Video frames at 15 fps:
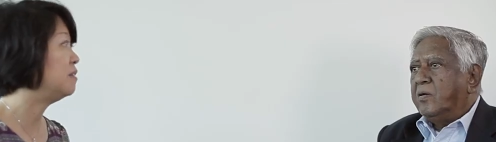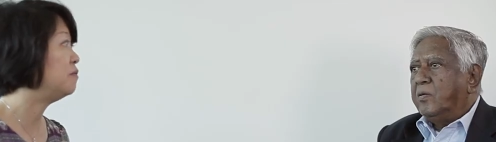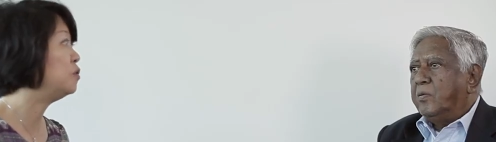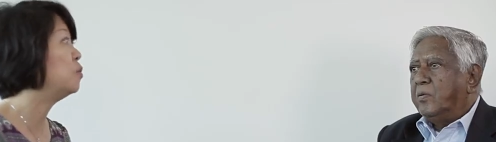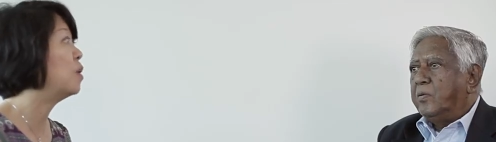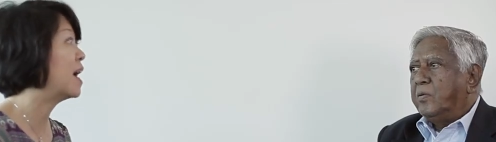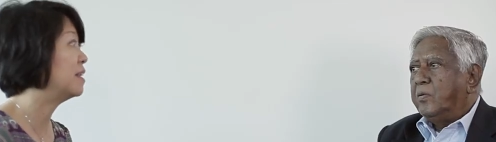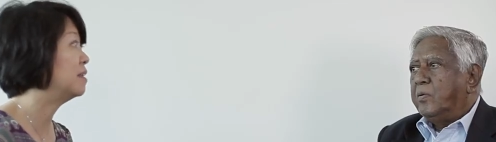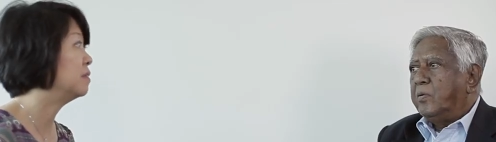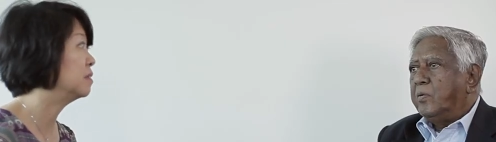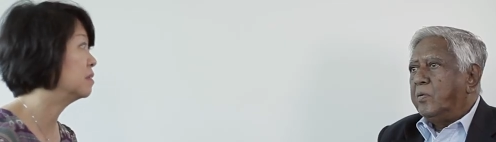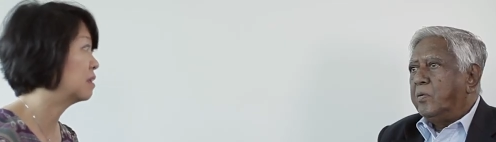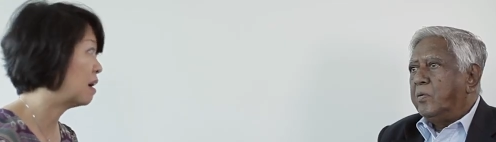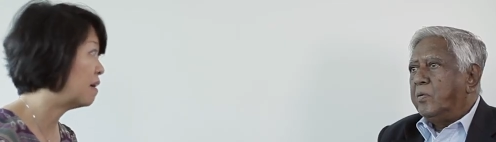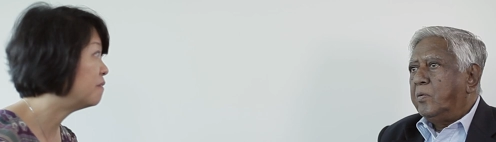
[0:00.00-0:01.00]
Speaker 1: if you had a
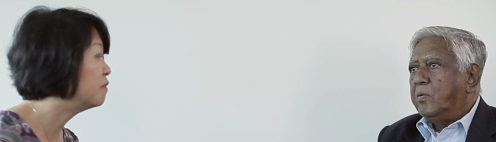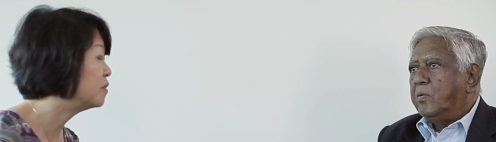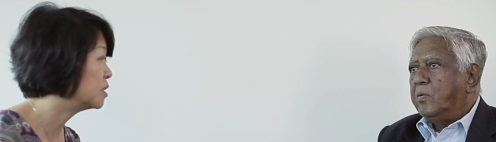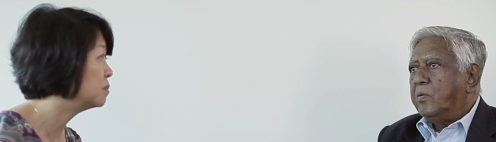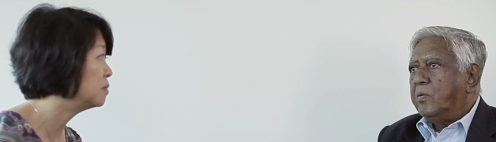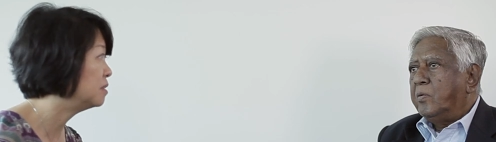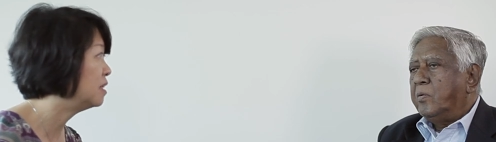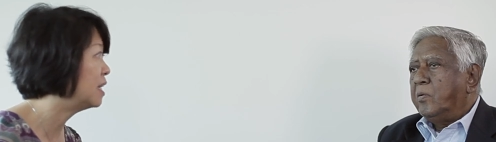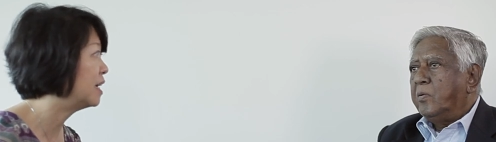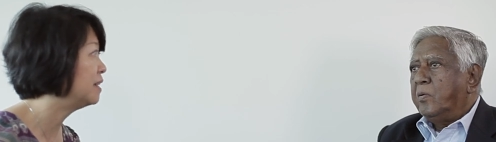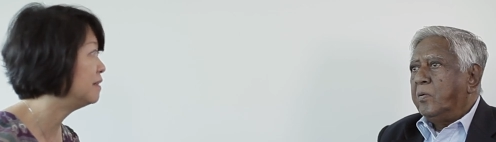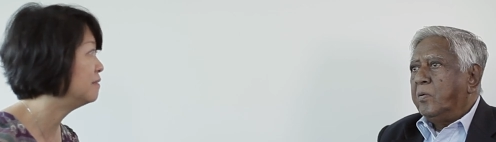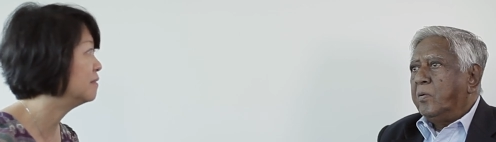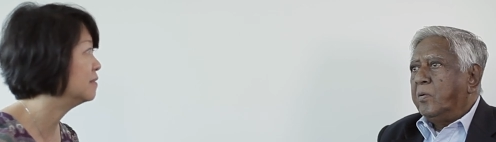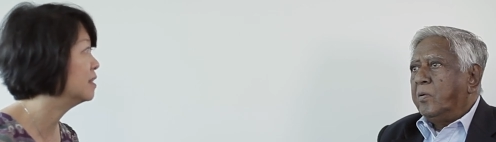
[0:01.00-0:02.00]
comfortable
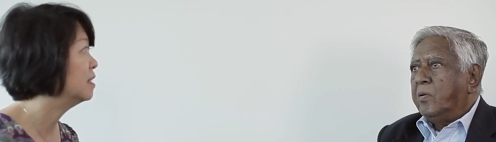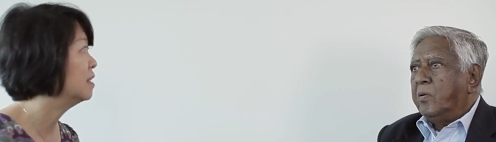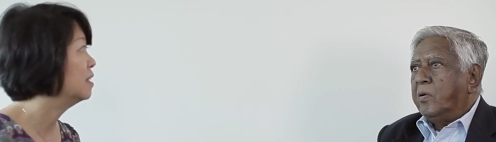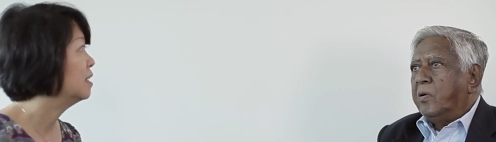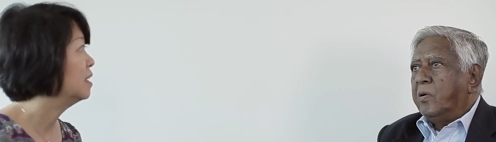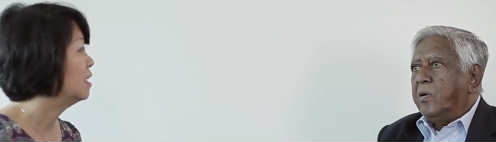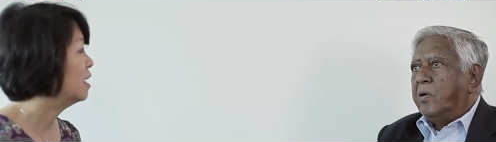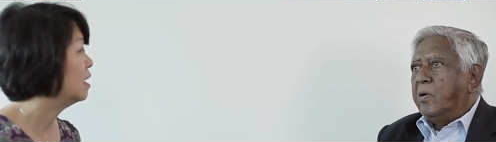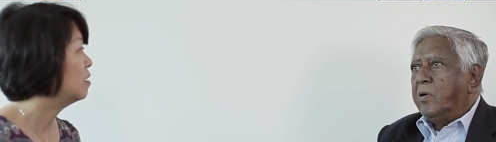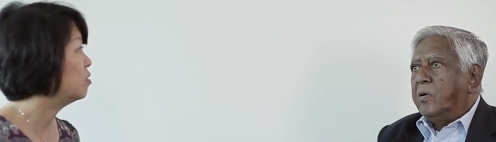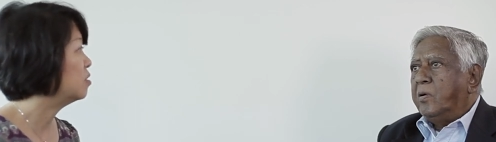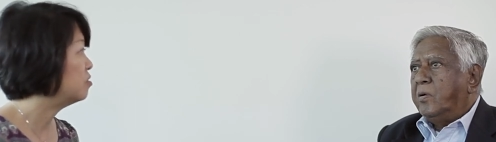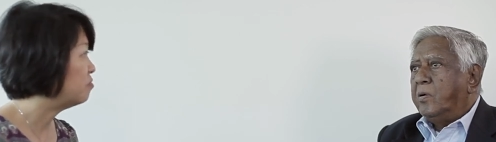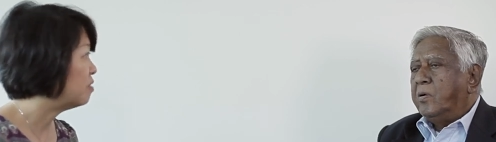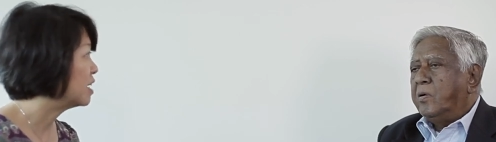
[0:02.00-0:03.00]
life or
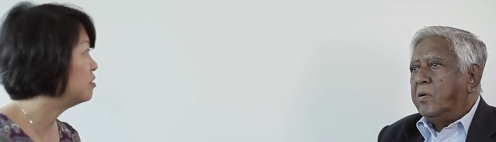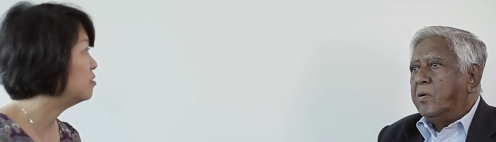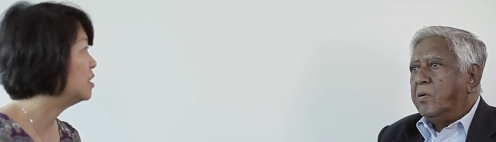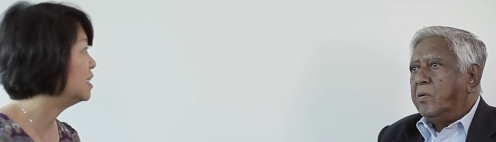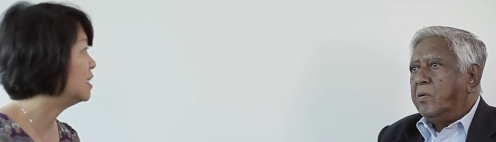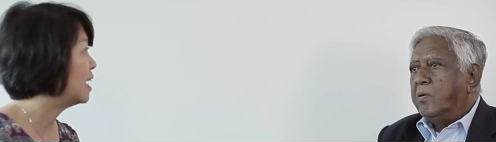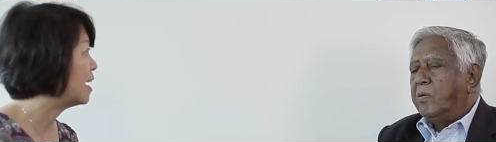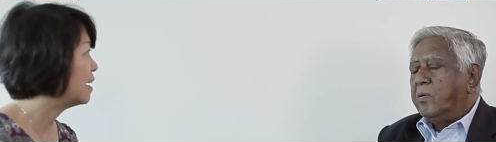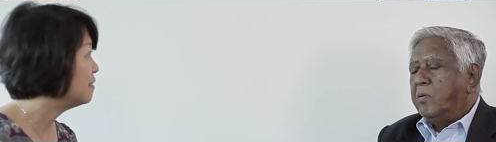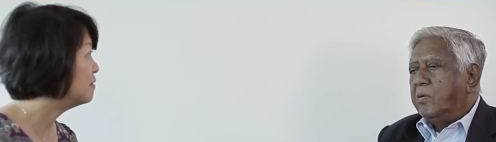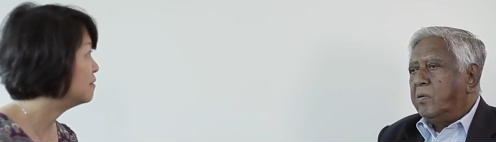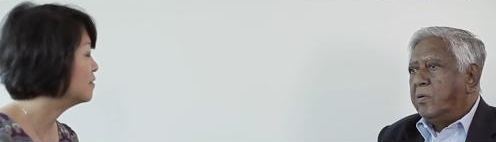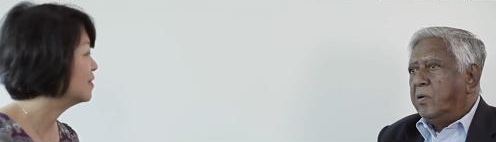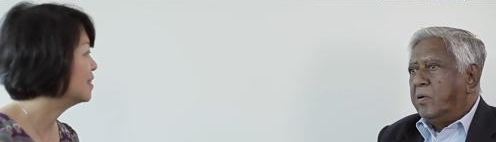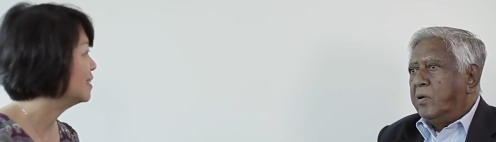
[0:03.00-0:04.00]
a regular
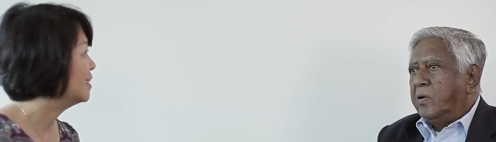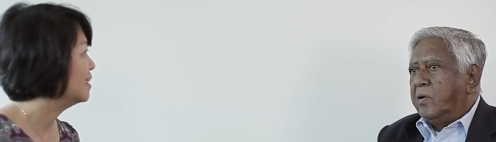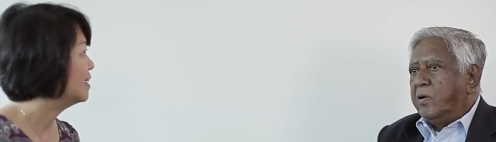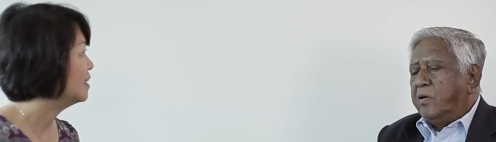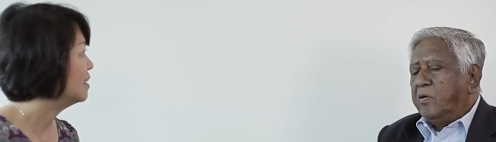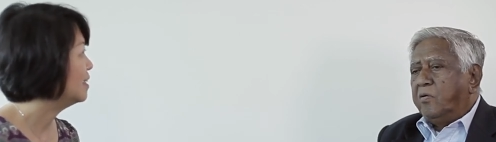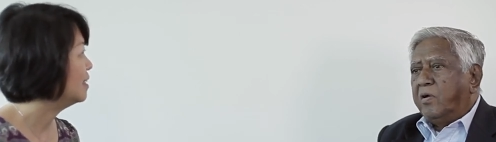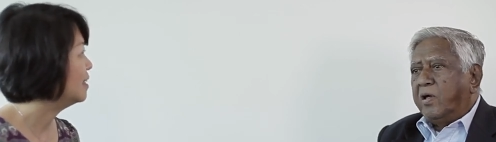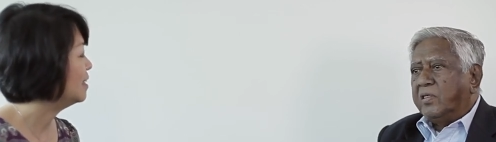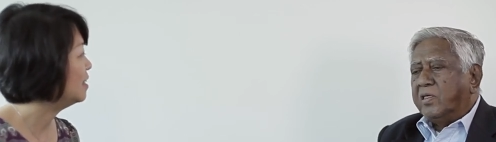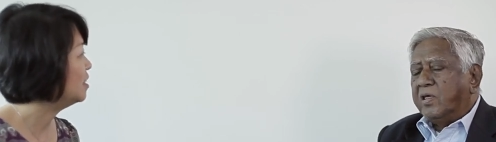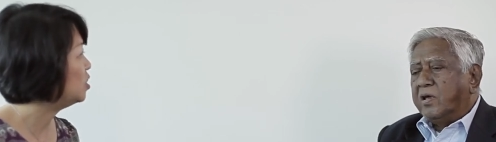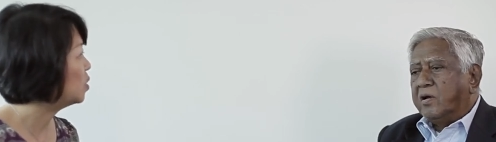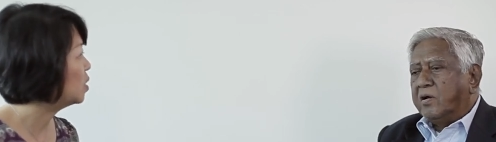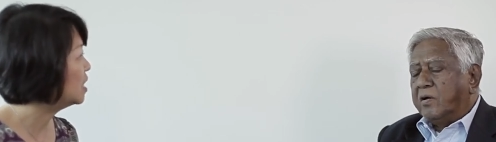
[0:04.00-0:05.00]
life? No, I think
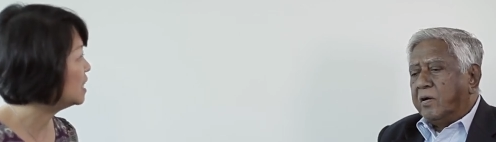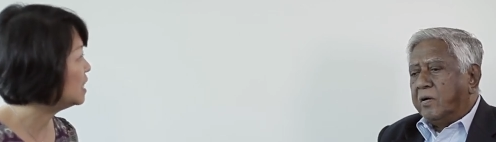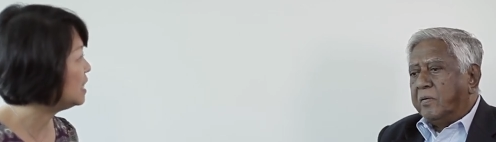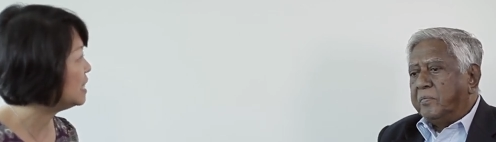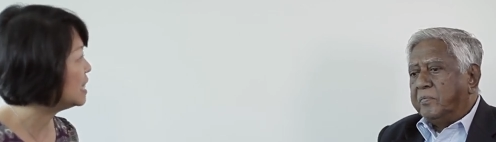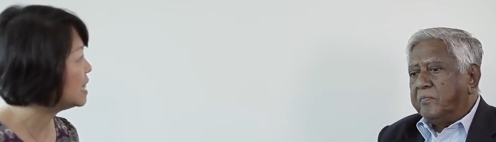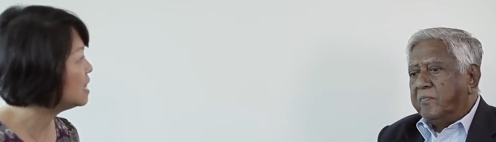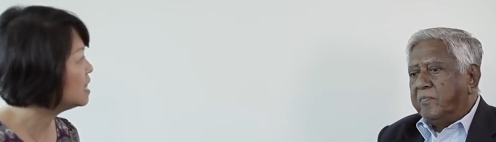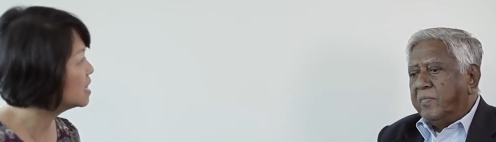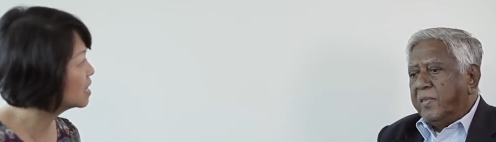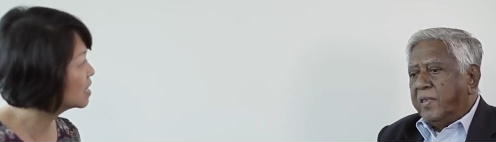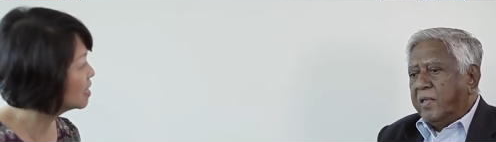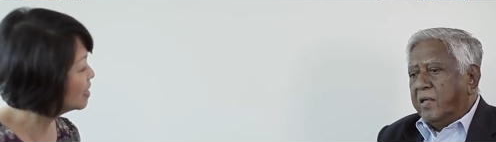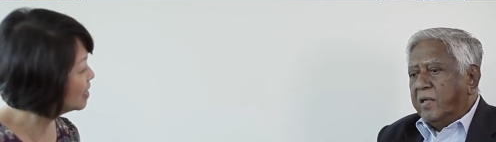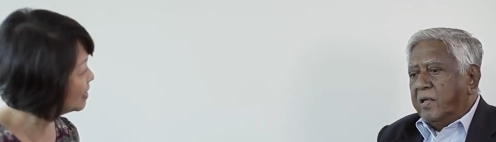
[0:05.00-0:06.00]
in your the, early
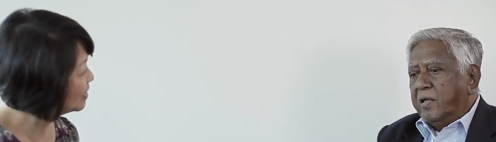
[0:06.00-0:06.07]
days?